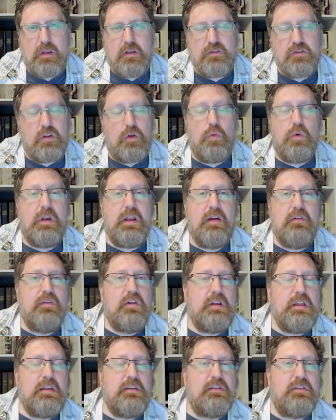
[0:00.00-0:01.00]
So whatever
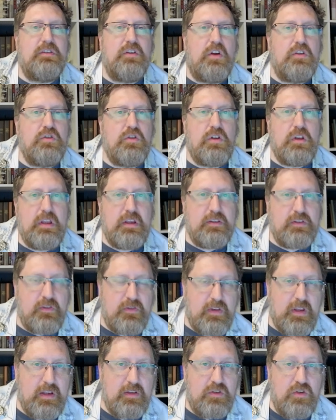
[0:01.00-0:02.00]
it is that's on your list of
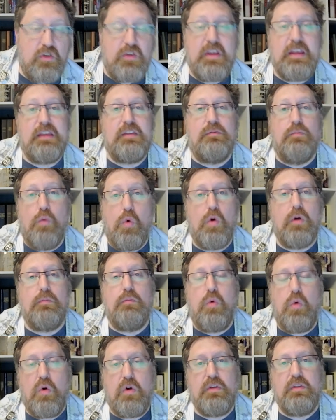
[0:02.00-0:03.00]
things you think is more
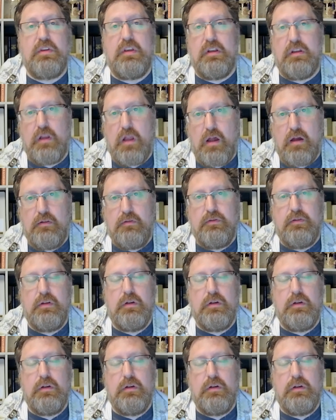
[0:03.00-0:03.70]
important than love,